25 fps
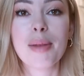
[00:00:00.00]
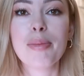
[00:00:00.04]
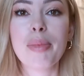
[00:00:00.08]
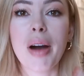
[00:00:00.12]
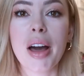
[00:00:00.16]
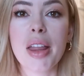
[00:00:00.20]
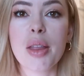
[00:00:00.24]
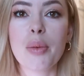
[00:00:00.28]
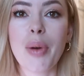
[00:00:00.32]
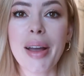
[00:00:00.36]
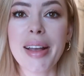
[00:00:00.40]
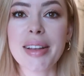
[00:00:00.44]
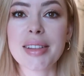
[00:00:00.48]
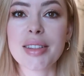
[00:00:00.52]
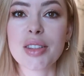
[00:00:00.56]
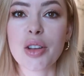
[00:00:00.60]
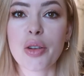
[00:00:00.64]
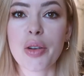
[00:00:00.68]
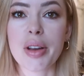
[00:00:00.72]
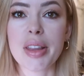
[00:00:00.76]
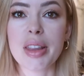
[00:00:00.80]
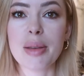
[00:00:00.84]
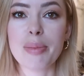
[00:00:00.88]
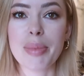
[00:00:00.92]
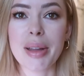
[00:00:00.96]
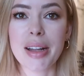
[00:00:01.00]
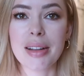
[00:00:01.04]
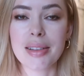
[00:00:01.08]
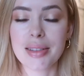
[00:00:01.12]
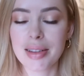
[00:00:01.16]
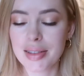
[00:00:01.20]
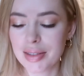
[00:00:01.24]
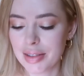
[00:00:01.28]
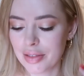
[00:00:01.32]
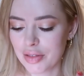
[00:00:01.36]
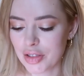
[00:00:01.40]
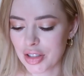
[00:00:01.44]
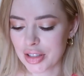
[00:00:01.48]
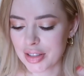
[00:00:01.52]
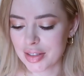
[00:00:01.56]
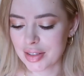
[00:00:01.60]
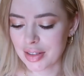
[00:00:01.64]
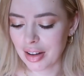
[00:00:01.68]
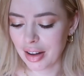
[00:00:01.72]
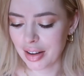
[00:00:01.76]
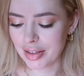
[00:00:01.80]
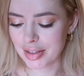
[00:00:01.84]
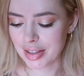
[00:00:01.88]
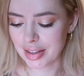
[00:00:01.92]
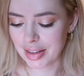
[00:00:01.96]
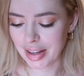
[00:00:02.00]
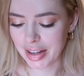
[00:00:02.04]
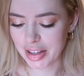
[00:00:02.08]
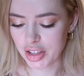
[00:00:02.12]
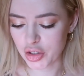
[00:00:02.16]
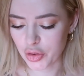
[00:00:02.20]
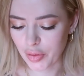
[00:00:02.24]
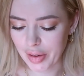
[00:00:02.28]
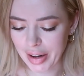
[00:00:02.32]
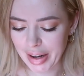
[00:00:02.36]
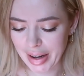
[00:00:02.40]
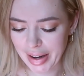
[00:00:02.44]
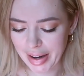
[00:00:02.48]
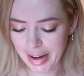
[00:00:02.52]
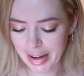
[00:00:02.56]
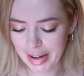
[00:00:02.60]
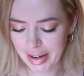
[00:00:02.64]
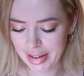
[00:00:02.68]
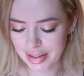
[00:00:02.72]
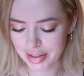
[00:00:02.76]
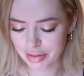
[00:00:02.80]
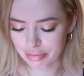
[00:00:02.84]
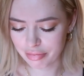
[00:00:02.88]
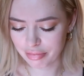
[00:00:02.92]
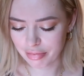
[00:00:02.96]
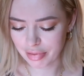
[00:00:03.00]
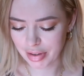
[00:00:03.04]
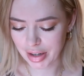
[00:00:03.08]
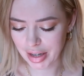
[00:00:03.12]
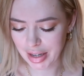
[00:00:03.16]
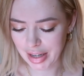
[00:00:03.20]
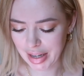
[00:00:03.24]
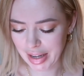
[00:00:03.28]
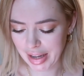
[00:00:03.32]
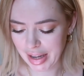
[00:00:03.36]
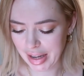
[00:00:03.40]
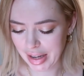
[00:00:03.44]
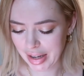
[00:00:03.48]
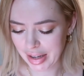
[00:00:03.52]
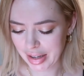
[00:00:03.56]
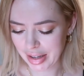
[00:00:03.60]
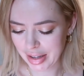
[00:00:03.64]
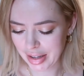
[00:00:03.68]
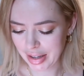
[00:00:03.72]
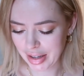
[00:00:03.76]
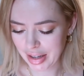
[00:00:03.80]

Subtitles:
By the way, sorry, the builders have just started like drilling and it's really